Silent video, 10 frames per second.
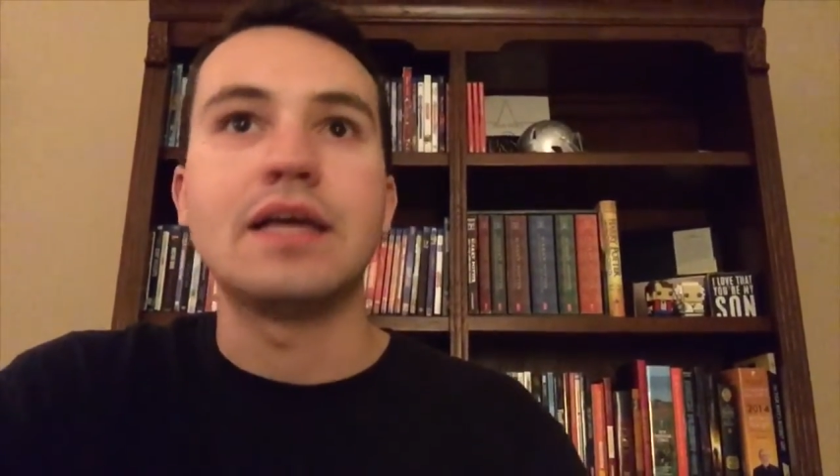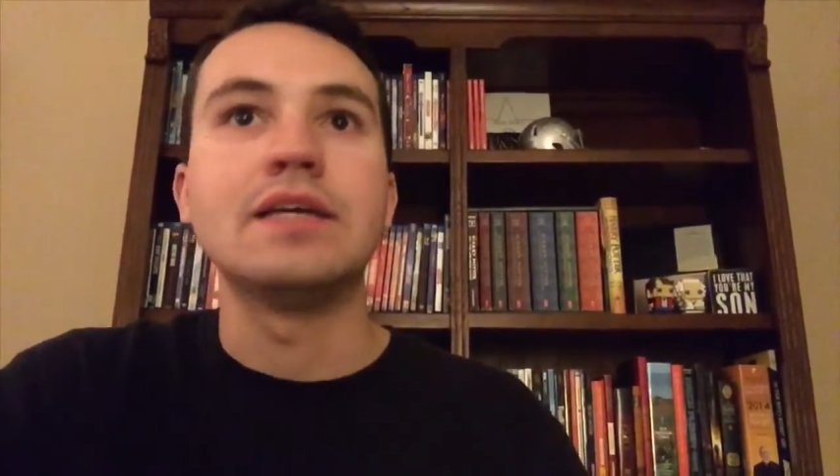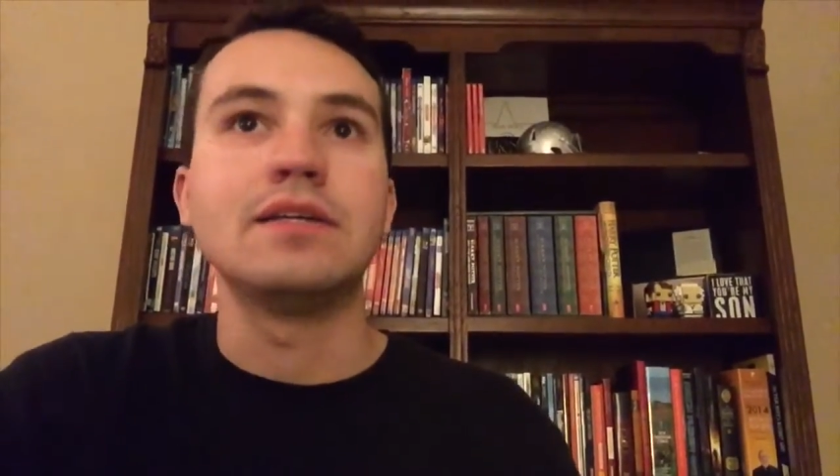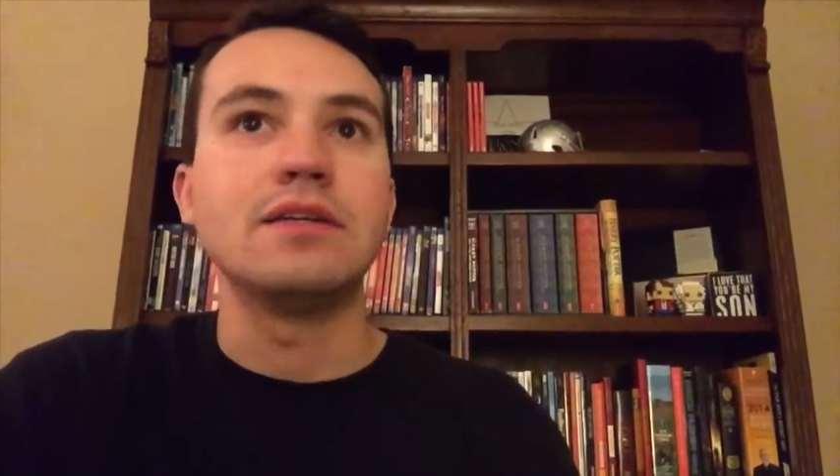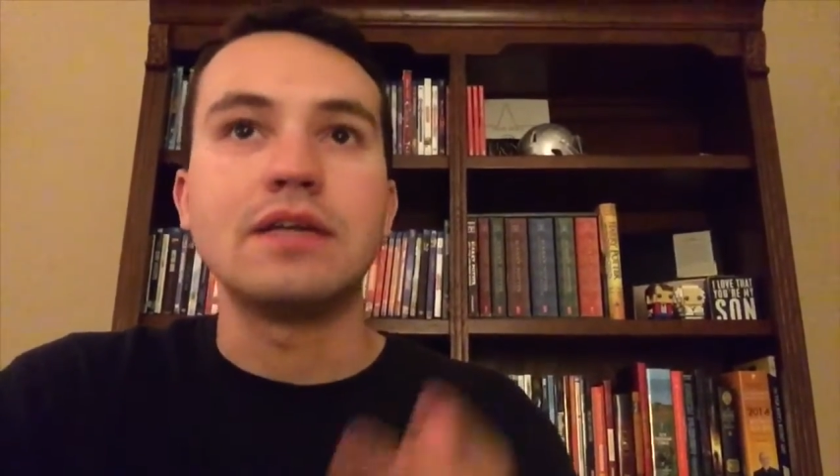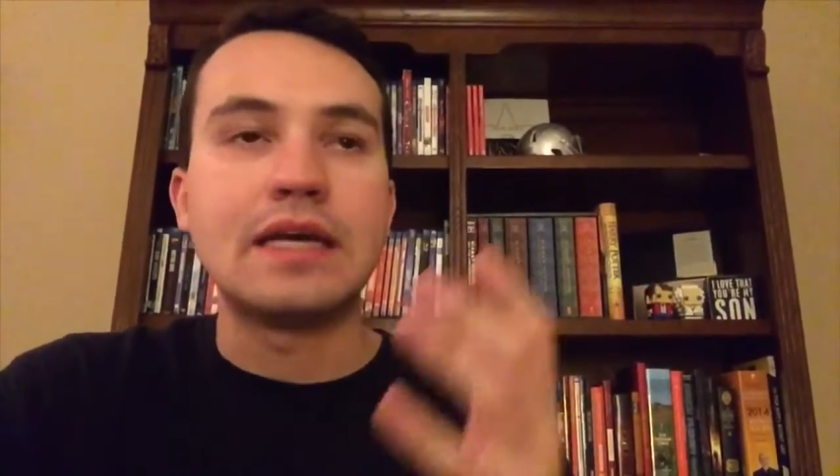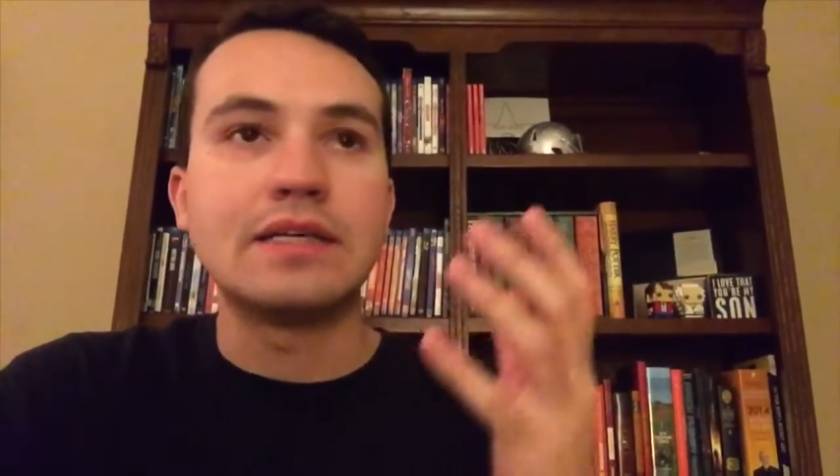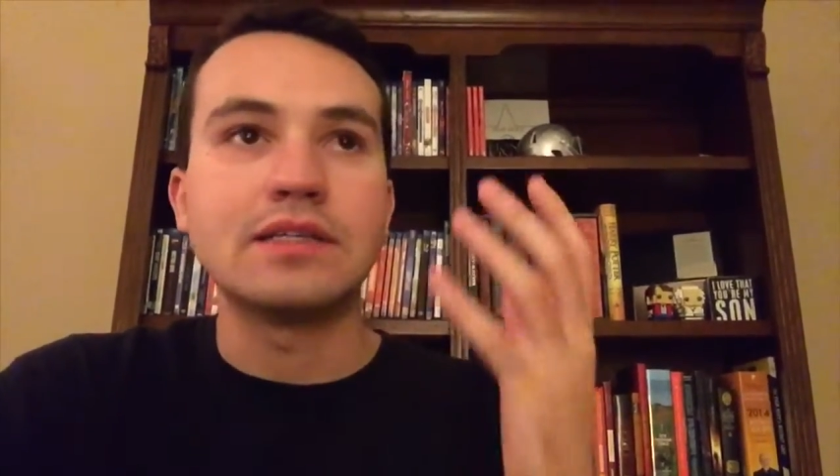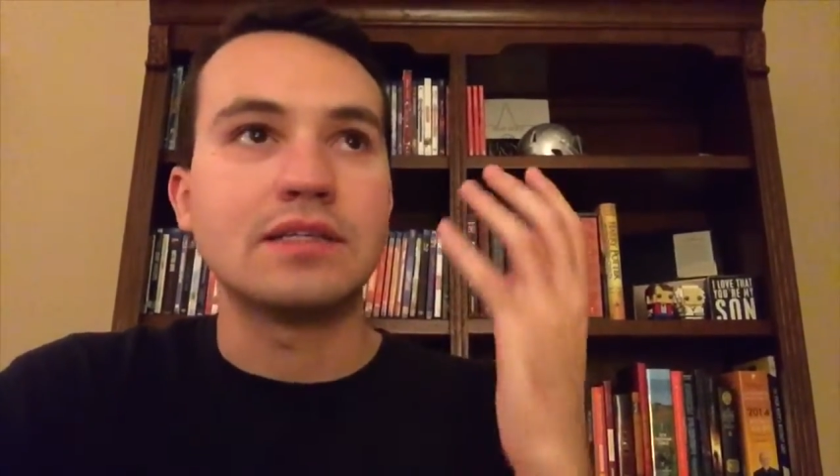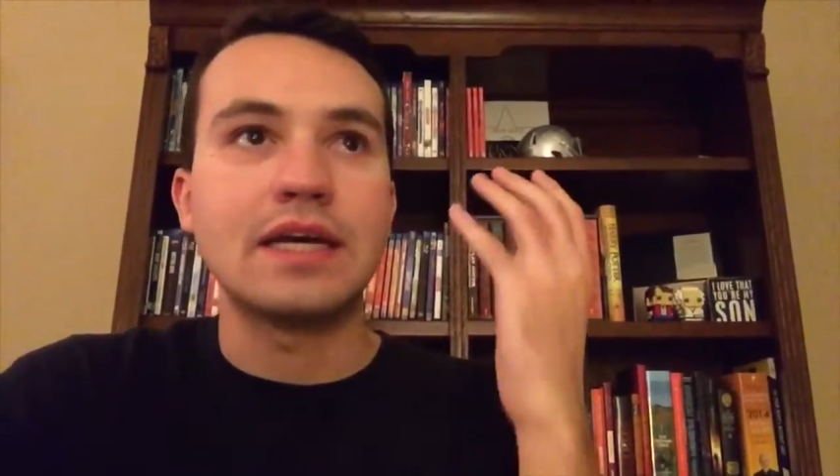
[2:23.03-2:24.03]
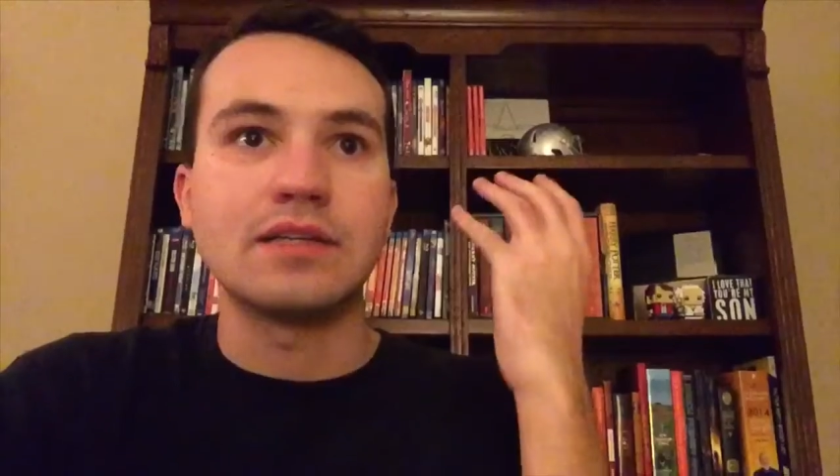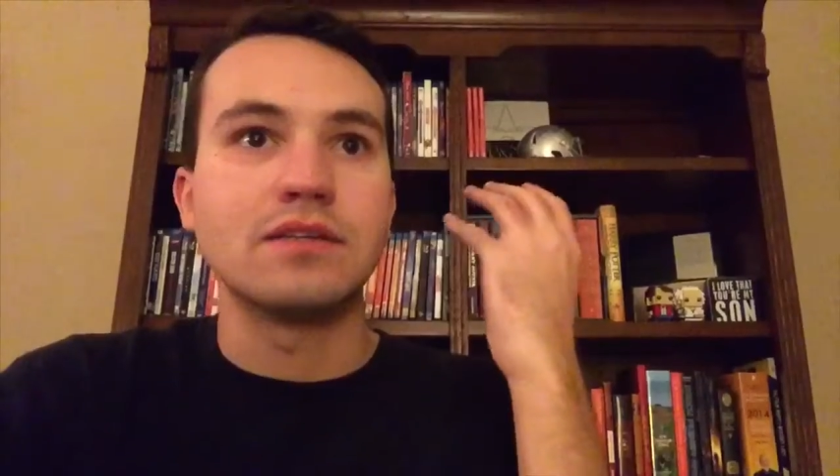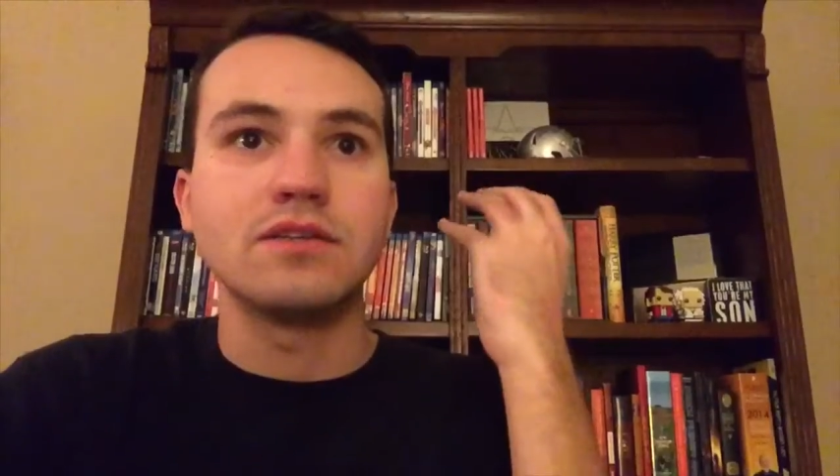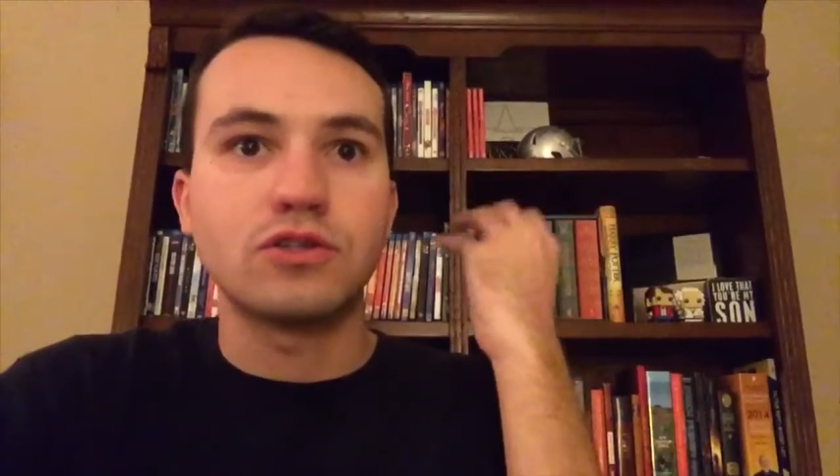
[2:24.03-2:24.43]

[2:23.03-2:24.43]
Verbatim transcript: He he just get